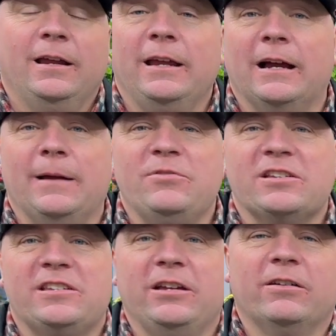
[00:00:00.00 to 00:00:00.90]
Yeah, I'm
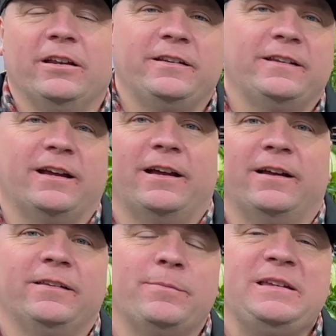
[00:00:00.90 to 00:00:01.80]
just here at
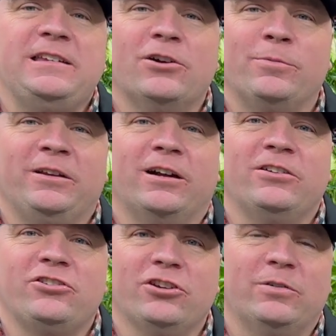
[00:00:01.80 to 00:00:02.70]
uh, BC Home and
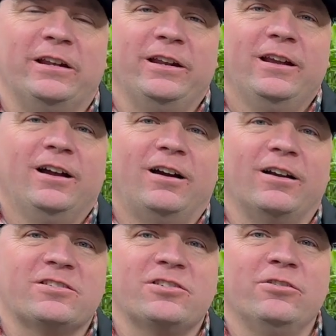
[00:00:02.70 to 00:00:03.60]
Garden Show at
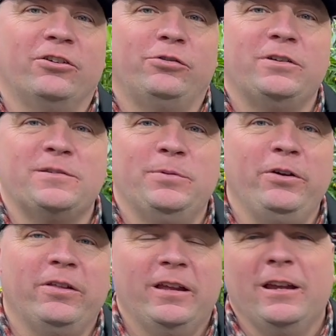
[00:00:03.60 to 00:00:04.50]
Arts Nurseries
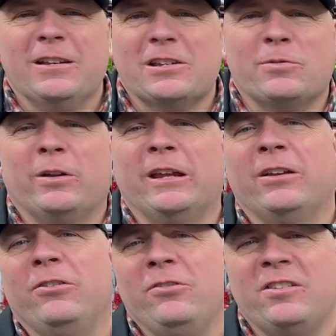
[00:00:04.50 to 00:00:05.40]
booth. Just want to
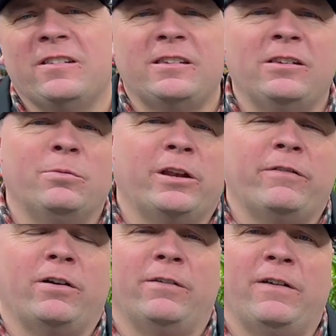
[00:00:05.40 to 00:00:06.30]
introduce this is one
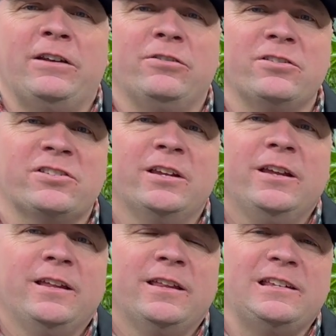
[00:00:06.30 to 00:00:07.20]
of our vendors.
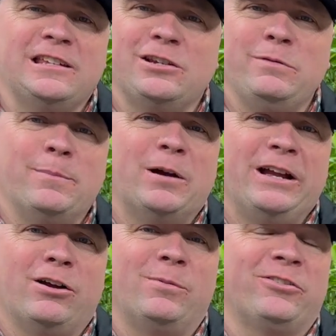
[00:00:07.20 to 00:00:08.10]
This is who we buy
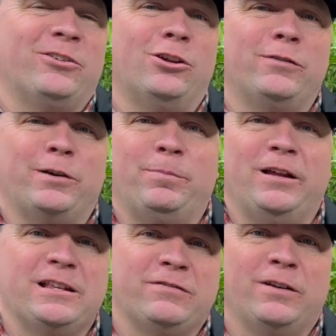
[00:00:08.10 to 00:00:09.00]
almost all of our
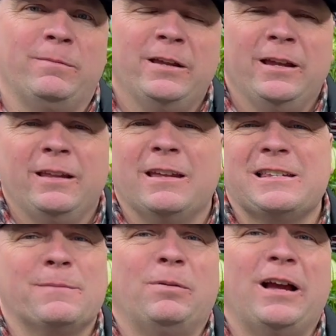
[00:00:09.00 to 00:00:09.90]
plants from. They
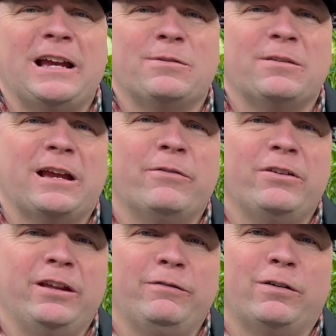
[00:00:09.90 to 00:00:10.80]
supply us with
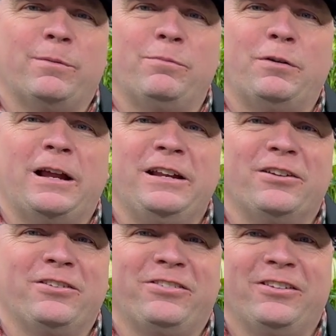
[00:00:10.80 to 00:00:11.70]
everything from
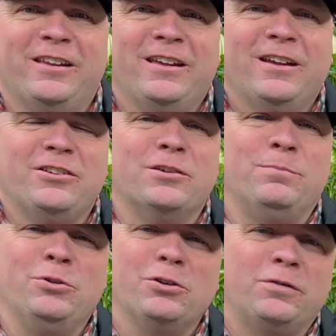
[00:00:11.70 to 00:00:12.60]
perennials to
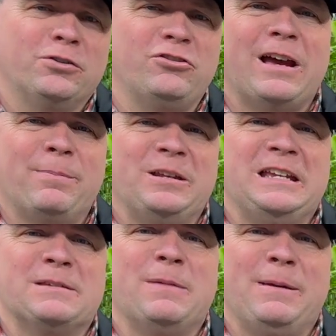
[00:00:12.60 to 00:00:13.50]
beautiful
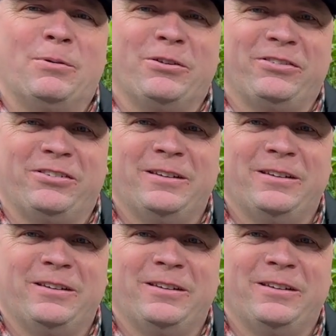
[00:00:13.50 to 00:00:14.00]
Japanese maples